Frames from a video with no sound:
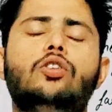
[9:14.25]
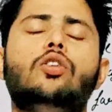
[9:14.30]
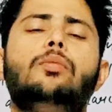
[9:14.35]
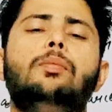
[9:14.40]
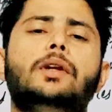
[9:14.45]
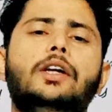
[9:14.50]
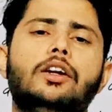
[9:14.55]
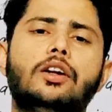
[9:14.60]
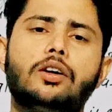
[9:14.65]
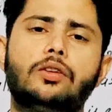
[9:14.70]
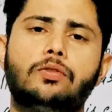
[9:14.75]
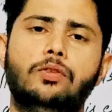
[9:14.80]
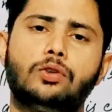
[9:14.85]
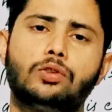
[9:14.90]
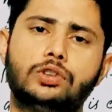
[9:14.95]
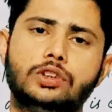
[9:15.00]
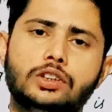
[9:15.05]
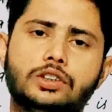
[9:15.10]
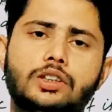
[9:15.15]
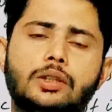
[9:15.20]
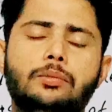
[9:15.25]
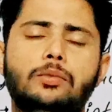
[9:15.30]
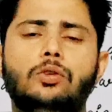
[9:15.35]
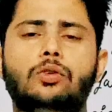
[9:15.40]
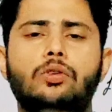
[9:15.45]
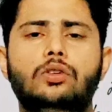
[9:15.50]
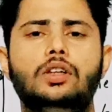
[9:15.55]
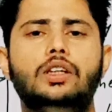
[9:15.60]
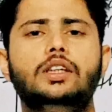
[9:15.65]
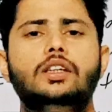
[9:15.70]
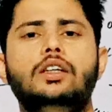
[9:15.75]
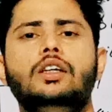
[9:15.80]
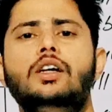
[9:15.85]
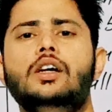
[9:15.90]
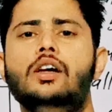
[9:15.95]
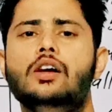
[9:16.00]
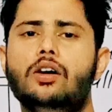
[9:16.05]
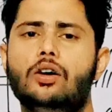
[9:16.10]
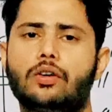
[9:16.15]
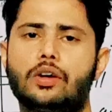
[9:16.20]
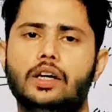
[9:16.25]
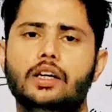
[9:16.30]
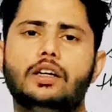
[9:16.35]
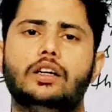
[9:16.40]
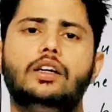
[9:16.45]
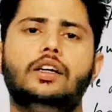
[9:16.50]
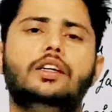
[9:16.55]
coplanar force system only, okay?